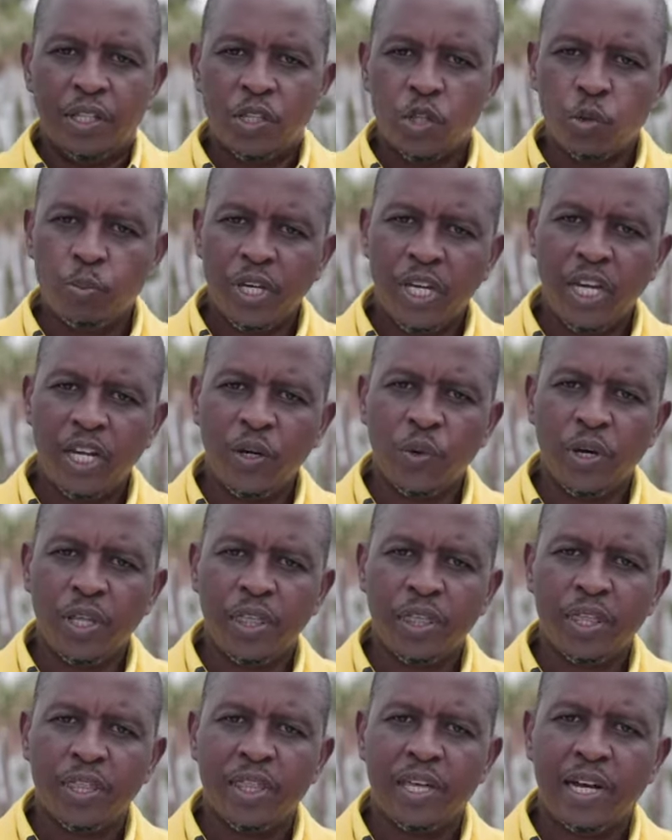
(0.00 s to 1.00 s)
To begin
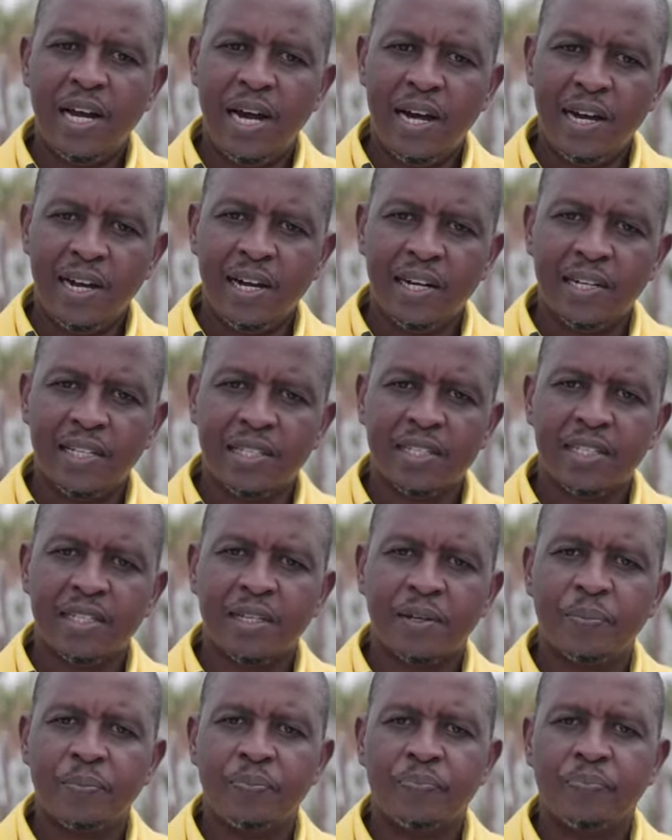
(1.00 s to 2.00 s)
with, the cankers,
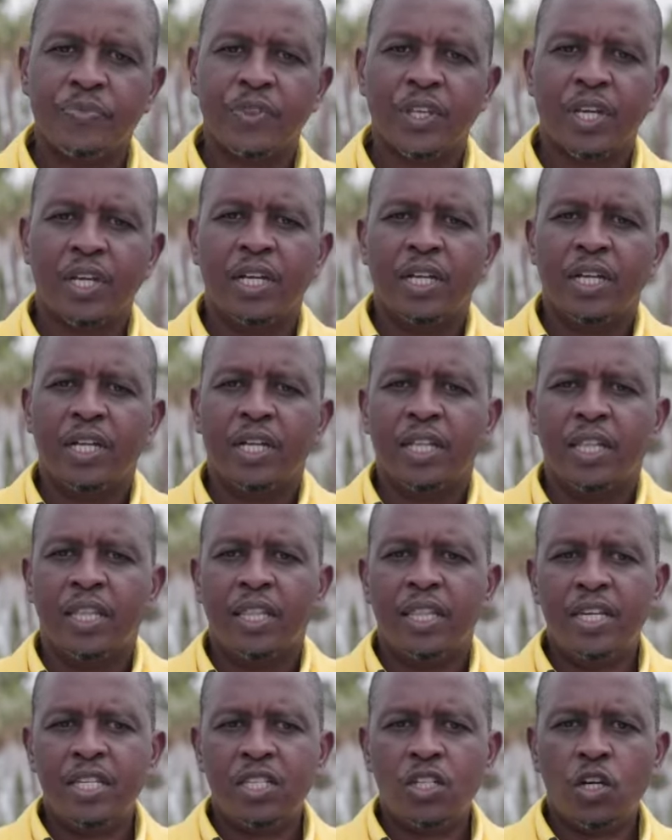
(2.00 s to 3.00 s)

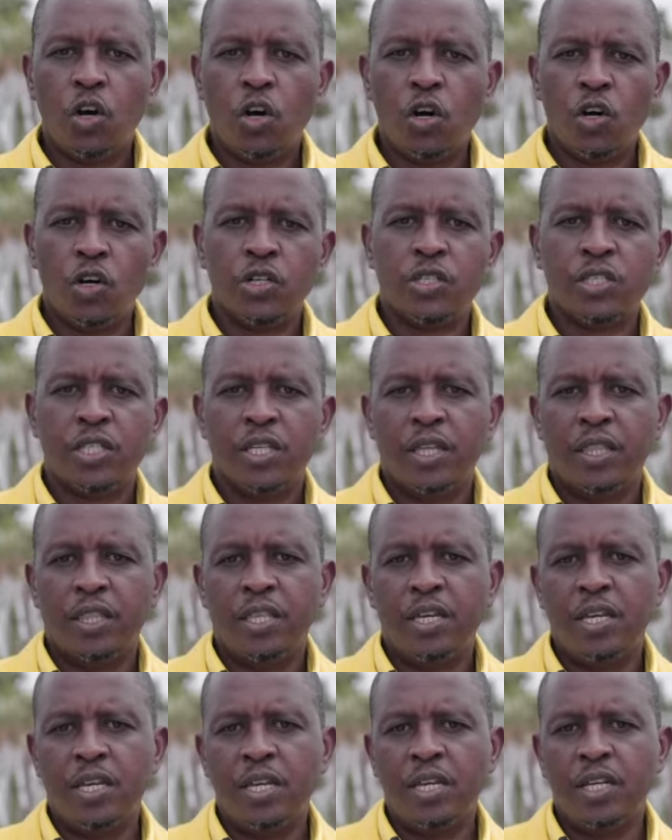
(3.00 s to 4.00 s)
these cause
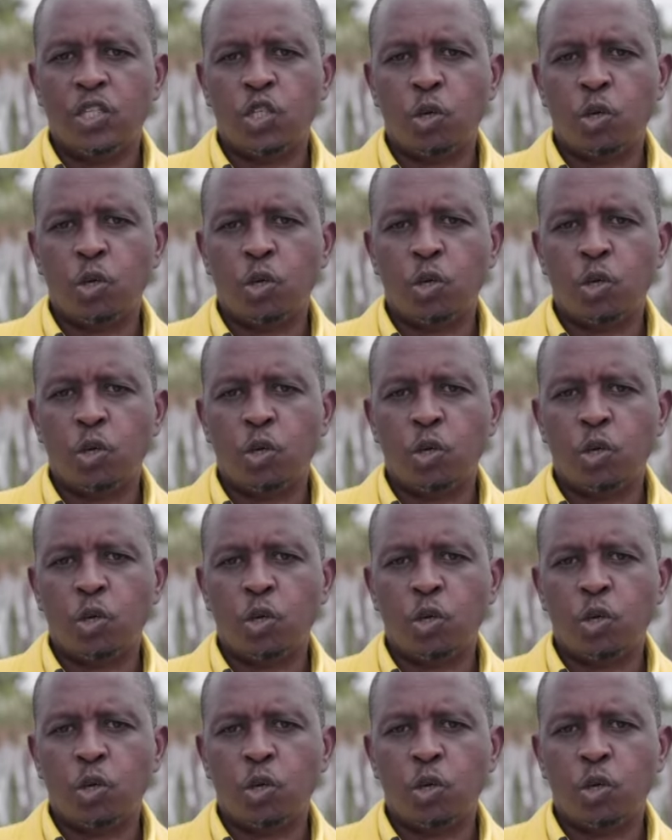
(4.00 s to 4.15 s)
the